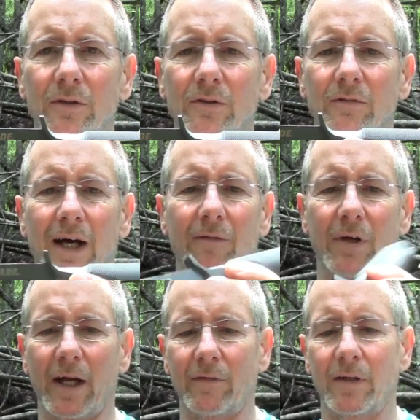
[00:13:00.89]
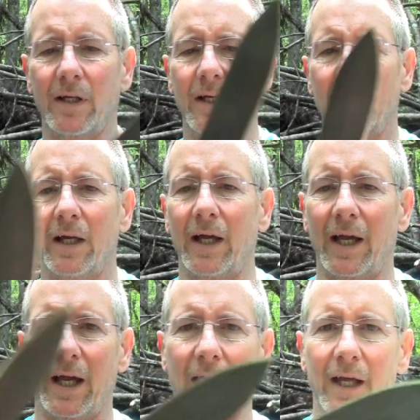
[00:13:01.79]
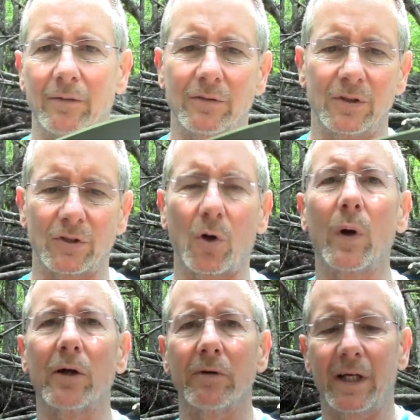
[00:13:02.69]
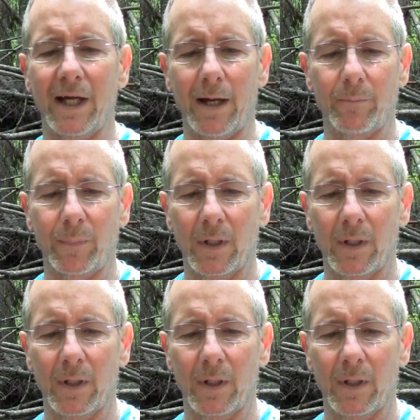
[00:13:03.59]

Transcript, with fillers: survival knife. And just a quick recap